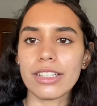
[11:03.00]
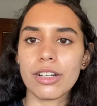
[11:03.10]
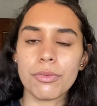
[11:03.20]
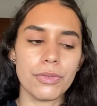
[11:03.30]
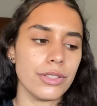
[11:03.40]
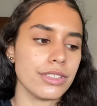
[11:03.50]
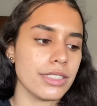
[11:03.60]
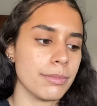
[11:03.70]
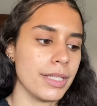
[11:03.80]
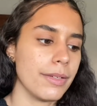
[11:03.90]

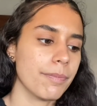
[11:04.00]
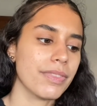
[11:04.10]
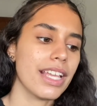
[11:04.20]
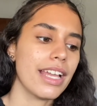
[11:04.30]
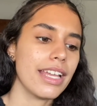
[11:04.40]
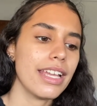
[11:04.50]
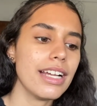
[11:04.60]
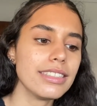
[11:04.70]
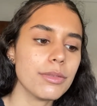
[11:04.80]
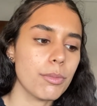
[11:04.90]
confuses me. He
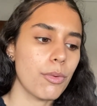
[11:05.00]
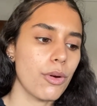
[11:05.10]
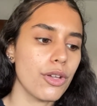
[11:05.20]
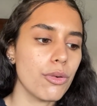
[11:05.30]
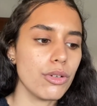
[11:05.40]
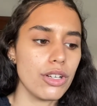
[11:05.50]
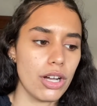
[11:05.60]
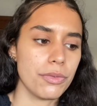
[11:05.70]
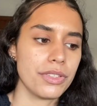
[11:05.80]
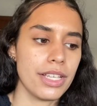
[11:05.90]
has a boy who
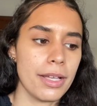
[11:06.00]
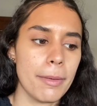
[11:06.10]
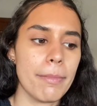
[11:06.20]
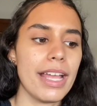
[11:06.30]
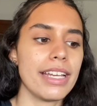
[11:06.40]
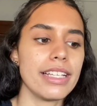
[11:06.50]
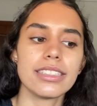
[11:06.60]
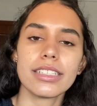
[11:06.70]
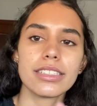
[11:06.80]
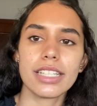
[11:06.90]
loves him and
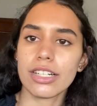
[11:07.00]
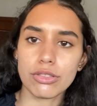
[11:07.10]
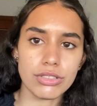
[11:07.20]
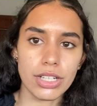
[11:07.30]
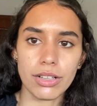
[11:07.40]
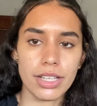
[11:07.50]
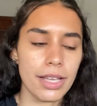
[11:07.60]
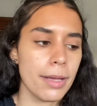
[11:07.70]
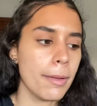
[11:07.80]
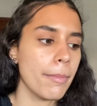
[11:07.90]
isn't scared to tell
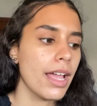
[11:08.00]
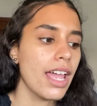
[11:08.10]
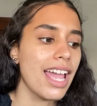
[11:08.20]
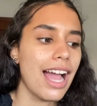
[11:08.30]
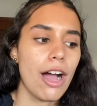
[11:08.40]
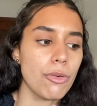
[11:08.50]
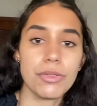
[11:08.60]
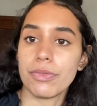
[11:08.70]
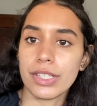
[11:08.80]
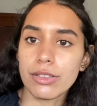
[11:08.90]
him how he
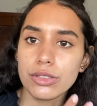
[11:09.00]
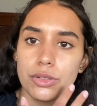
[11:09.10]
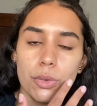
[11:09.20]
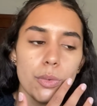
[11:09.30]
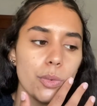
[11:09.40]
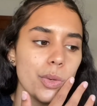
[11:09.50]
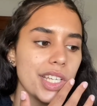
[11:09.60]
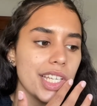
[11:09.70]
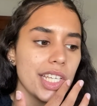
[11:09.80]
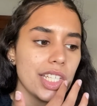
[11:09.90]
feels, who
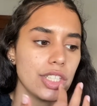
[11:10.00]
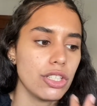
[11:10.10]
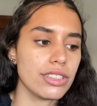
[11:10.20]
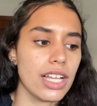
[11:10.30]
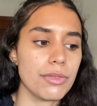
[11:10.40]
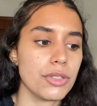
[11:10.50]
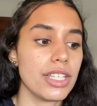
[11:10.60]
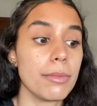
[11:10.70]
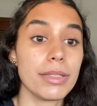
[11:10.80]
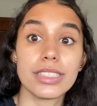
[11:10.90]
he doesn't have to
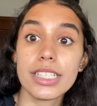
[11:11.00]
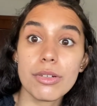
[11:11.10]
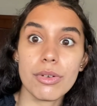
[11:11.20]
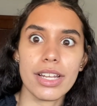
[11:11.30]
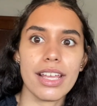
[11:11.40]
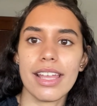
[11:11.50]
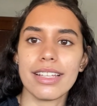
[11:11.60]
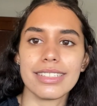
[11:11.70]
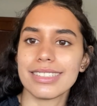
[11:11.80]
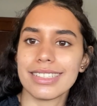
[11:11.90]
keep a secret
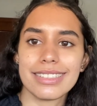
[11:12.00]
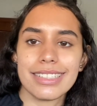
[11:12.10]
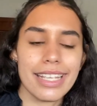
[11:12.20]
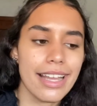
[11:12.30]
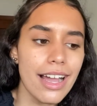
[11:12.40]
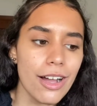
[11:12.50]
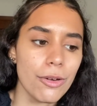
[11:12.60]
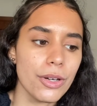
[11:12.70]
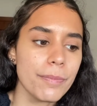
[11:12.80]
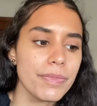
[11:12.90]
and sneak
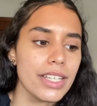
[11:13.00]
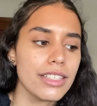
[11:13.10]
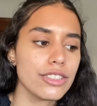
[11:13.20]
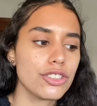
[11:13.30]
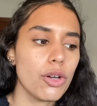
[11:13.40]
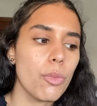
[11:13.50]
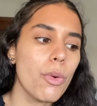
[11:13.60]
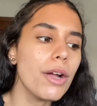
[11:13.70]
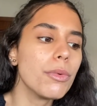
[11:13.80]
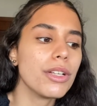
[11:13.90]
out. So
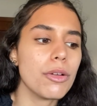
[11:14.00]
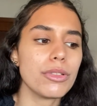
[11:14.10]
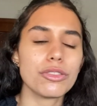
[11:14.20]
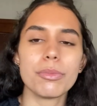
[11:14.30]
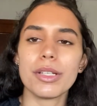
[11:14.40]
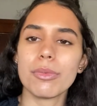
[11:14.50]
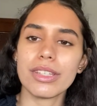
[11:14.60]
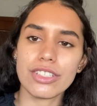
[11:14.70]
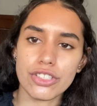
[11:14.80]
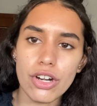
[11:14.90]
why would he want to be with
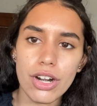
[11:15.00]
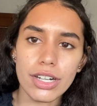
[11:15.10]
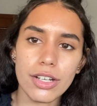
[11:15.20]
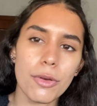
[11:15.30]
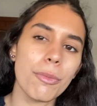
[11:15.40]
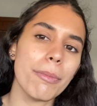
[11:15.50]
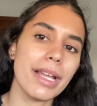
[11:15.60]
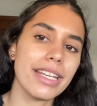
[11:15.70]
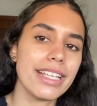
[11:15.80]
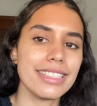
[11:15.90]
the jerk who
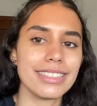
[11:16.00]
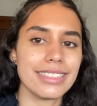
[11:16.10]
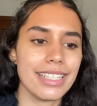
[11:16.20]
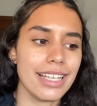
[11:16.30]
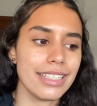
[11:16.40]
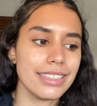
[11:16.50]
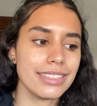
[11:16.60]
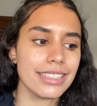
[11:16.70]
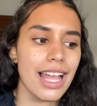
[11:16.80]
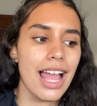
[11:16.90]
made his
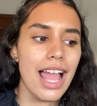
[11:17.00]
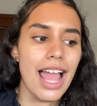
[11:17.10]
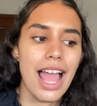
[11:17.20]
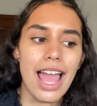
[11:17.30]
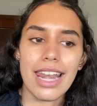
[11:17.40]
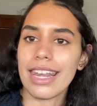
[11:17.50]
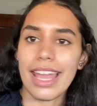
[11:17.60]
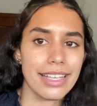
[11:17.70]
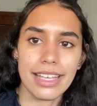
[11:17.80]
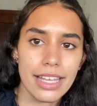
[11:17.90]
days
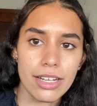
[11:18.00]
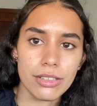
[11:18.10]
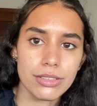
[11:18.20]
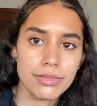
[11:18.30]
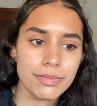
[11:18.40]
like hell?